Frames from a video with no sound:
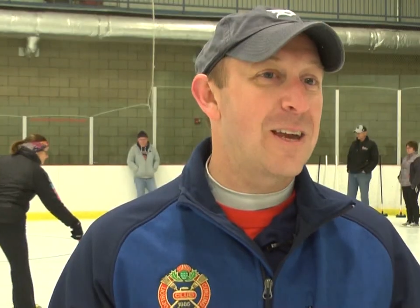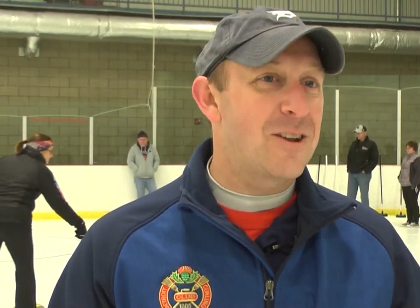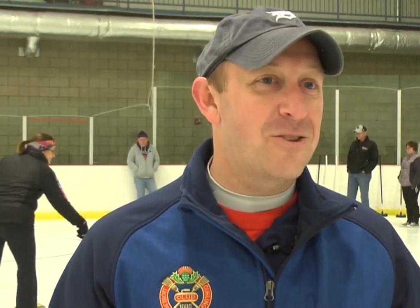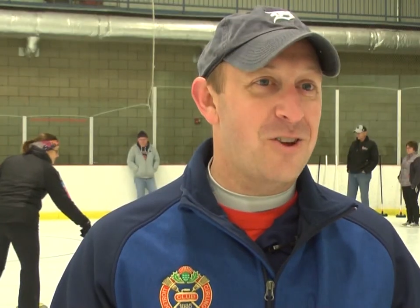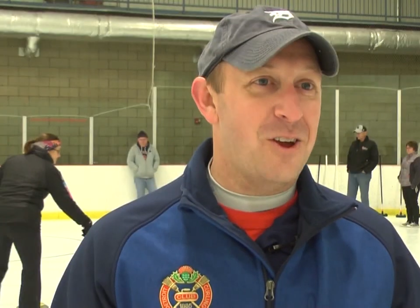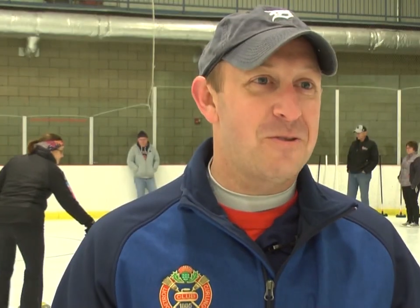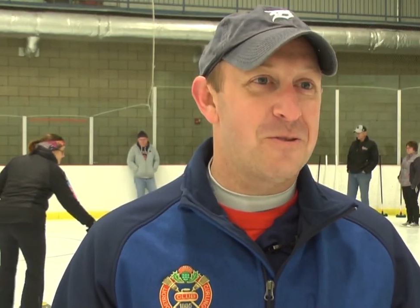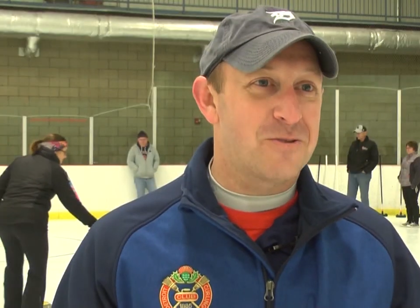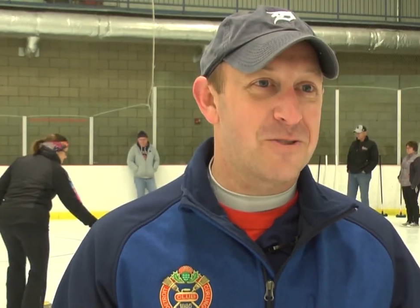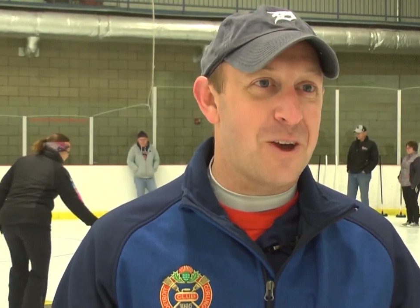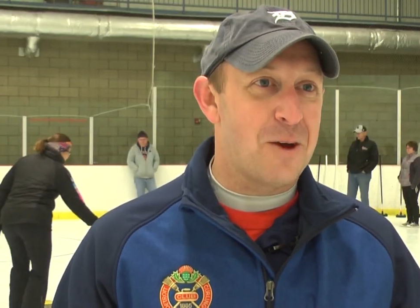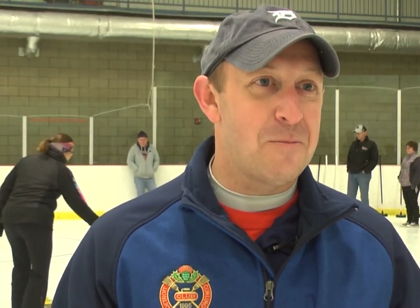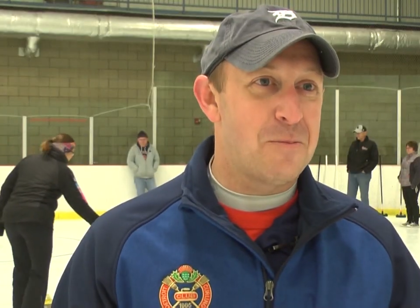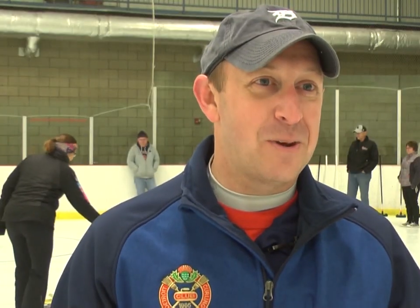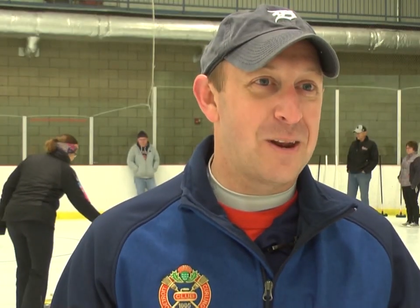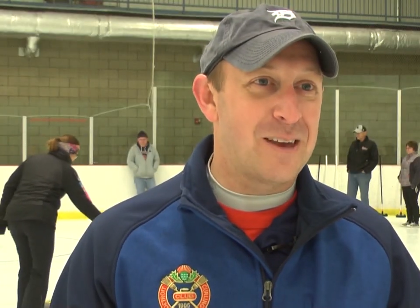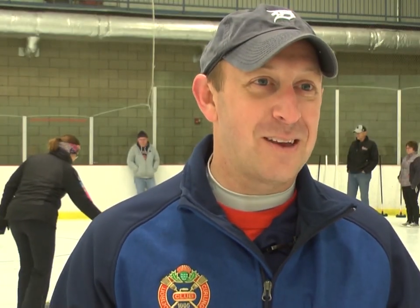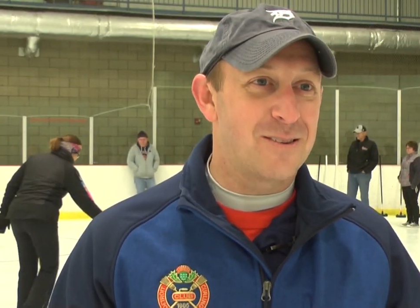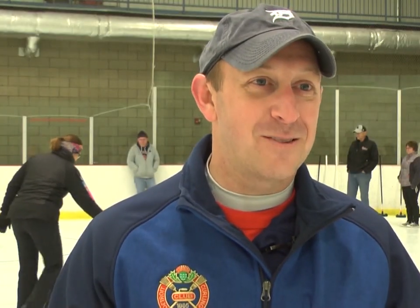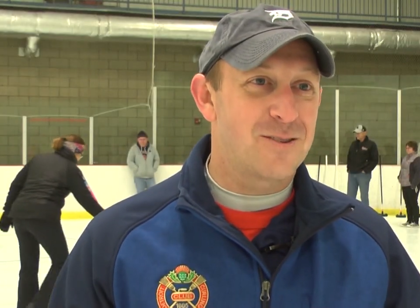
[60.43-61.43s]
each other's
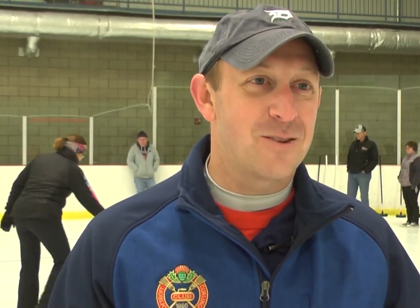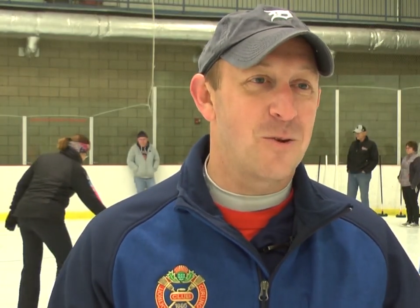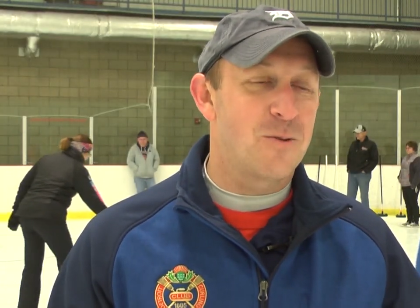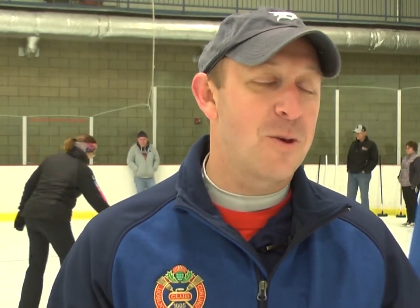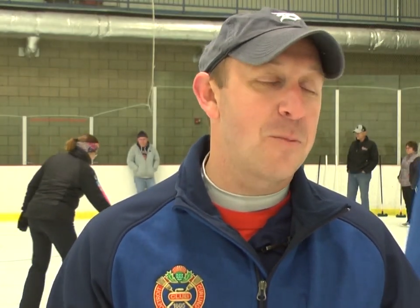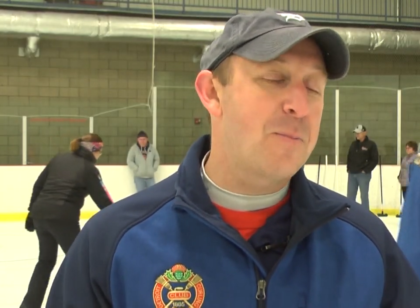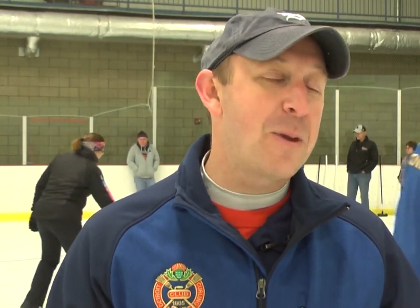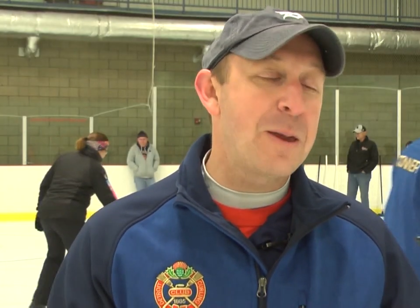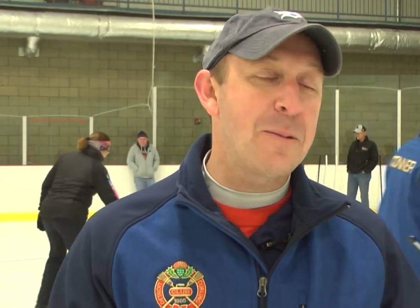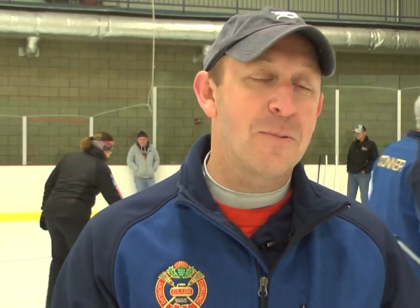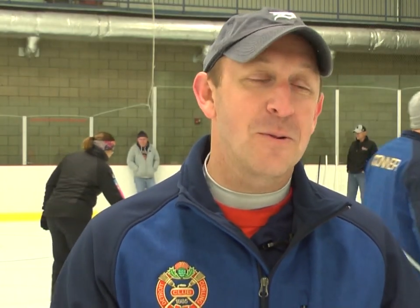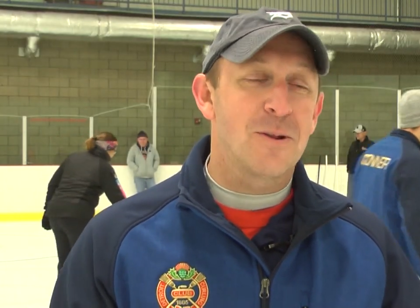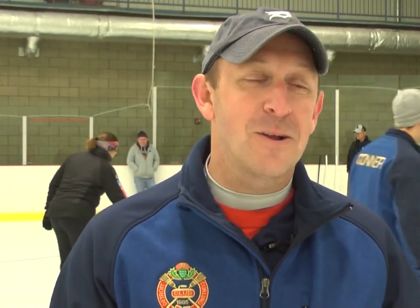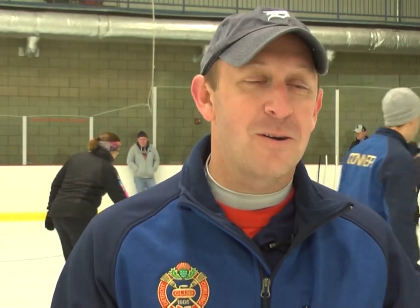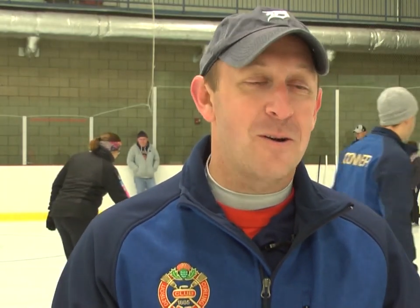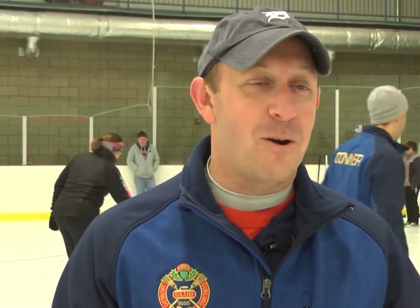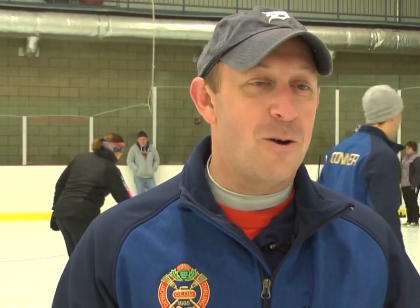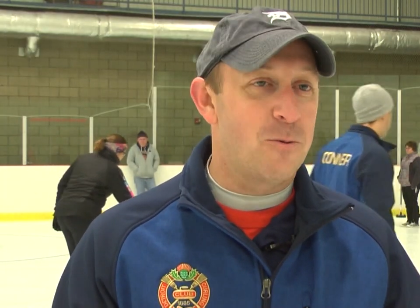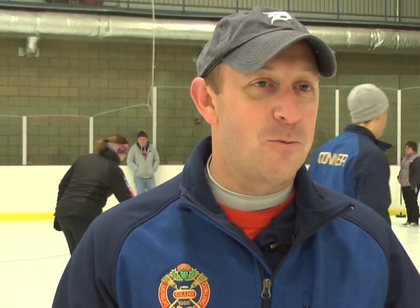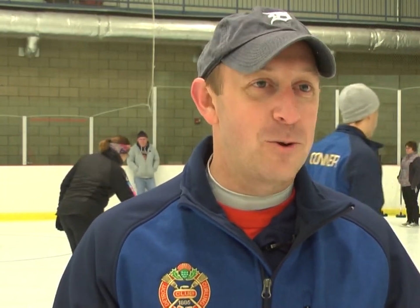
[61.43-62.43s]
company. So the people are,
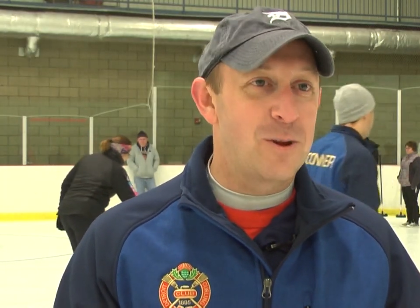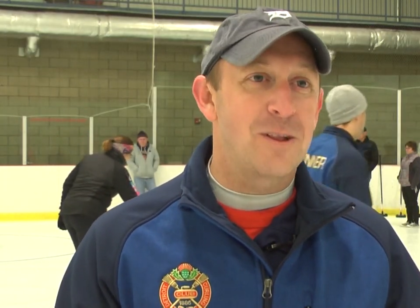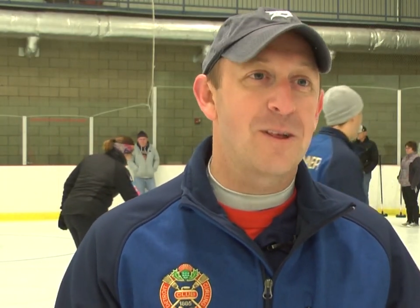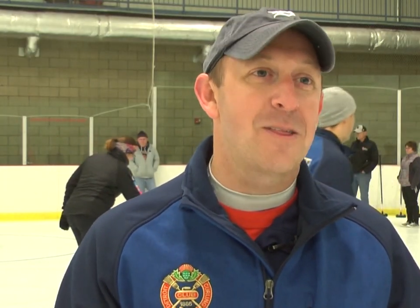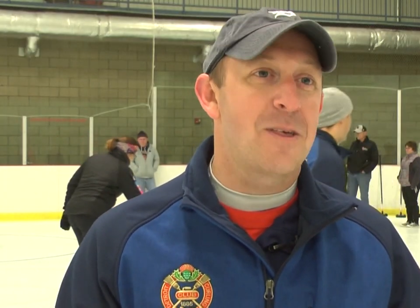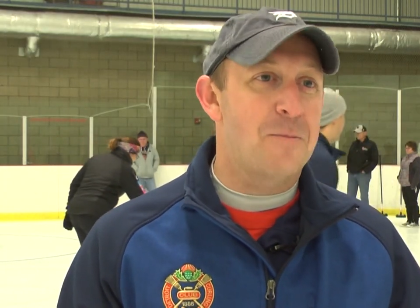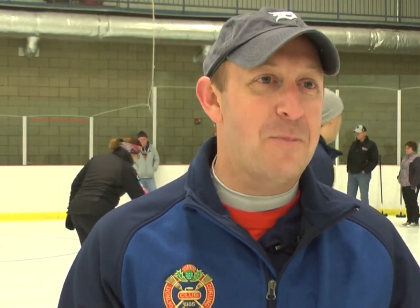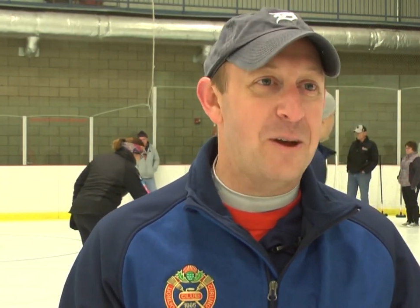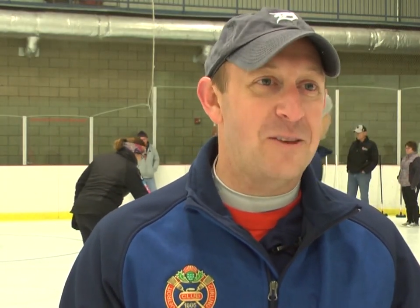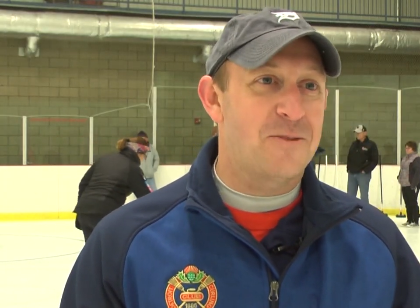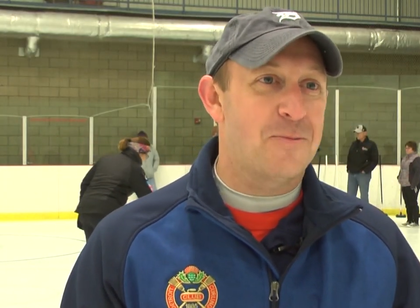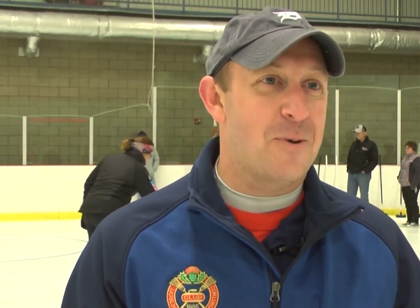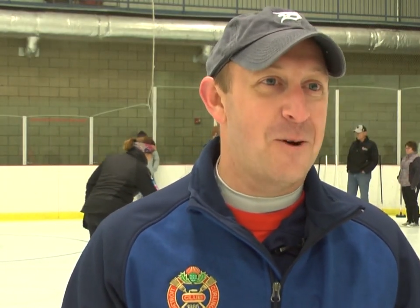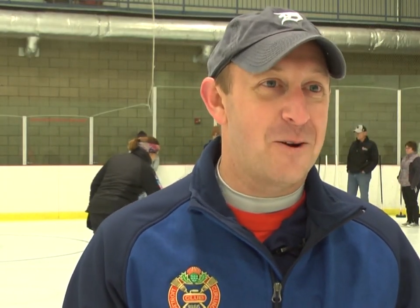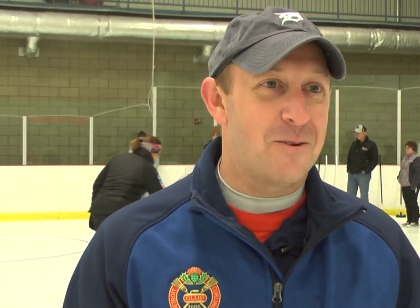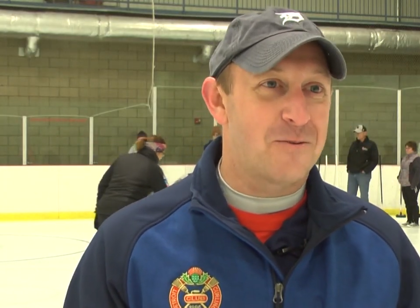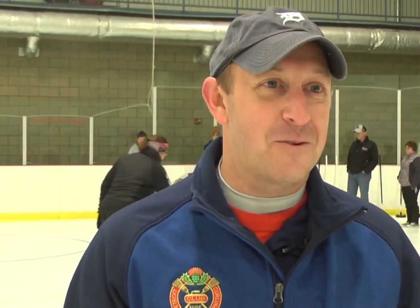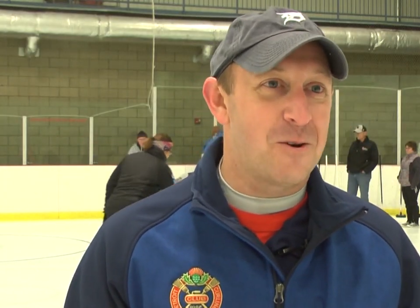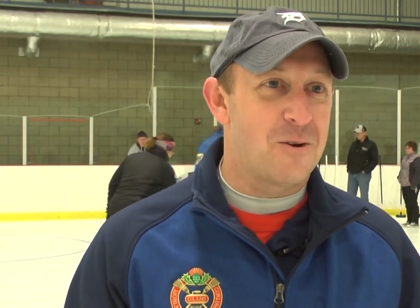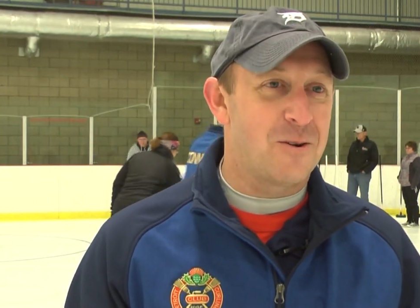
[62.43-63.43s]
are really the best part
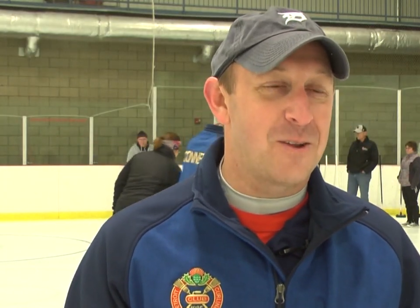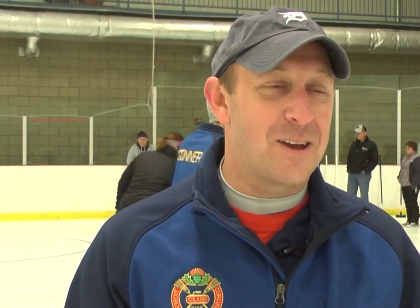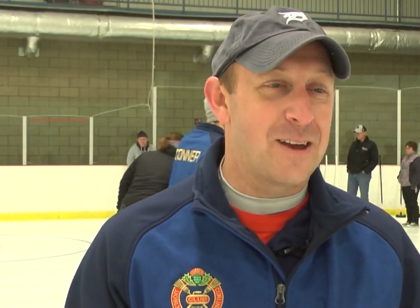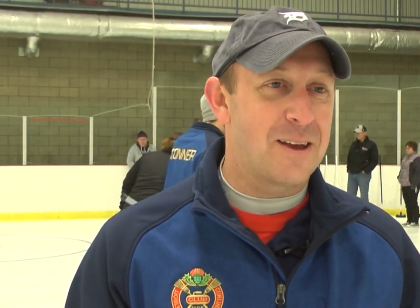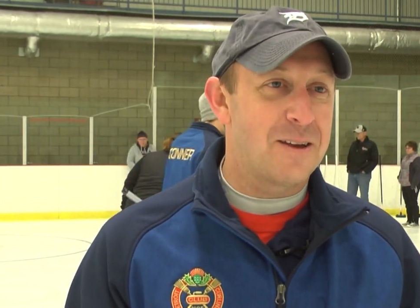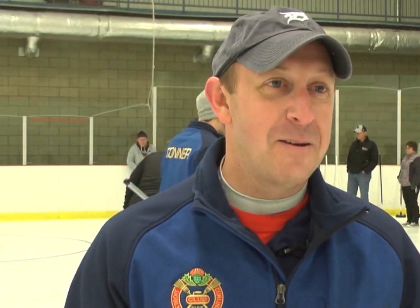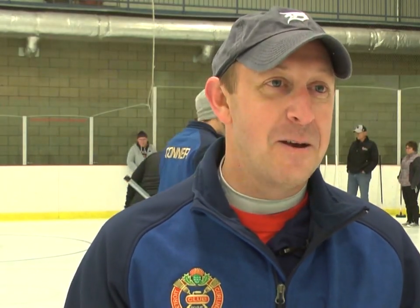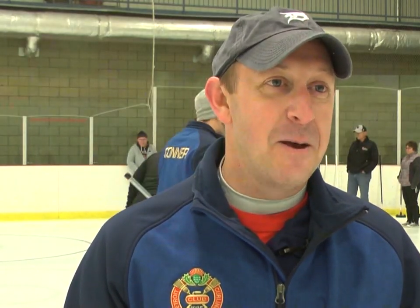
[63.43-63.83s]
of curling.